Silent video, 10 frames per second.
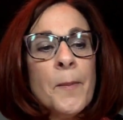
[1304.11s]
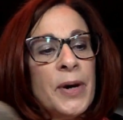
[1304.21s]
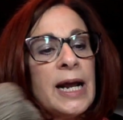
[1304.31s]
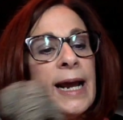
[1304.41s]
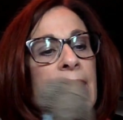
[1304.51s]

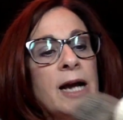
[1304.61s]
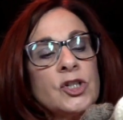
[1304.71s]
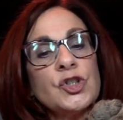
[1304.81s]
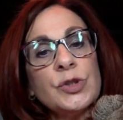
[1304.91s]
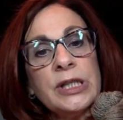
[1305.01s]
But I
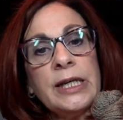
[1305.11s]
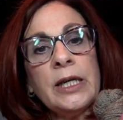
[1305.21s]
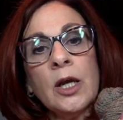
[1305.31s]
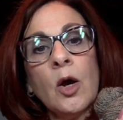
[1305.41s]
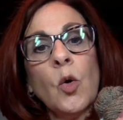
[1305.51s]

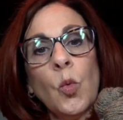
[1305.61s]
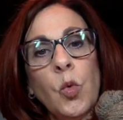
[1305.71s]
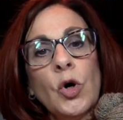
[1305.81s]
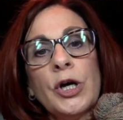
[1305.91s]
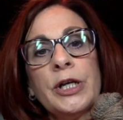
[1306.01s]
actually
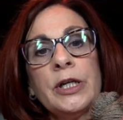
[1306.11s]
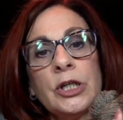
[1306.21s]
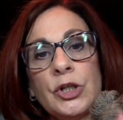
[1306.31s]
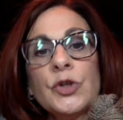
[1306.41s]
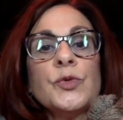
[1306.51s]
would
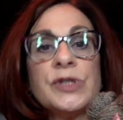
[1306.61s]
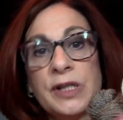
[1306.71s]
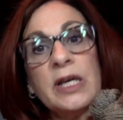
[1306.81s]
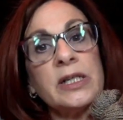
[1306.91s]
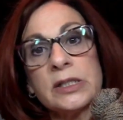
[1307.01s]
use
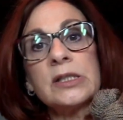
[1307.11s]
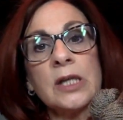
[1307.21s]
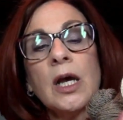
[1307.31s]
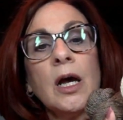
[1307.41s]
this